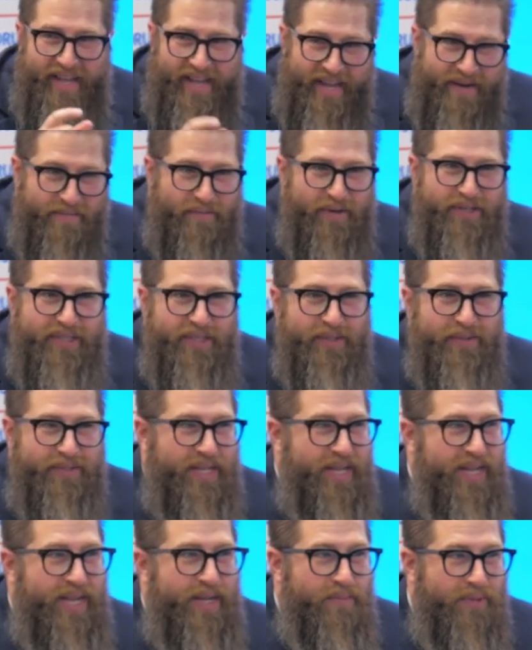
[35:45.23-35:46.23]
every single
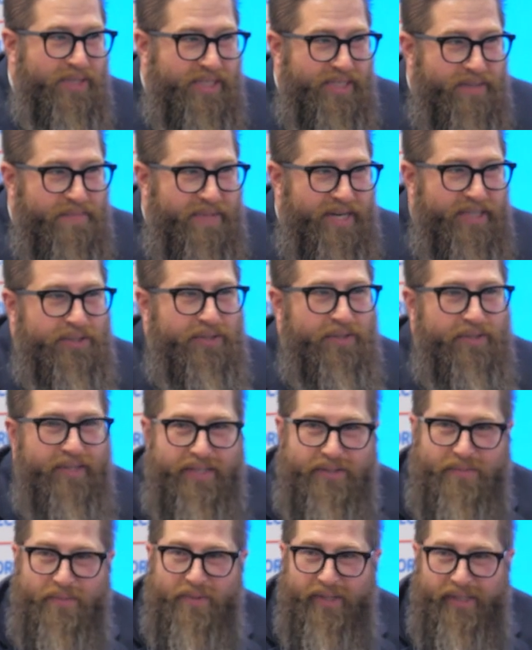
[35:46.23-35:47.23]
time we need to make sure
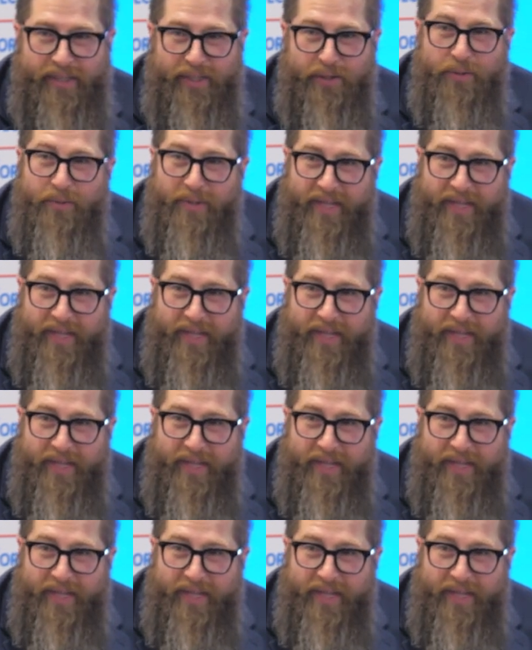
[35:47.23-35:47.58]
that's really who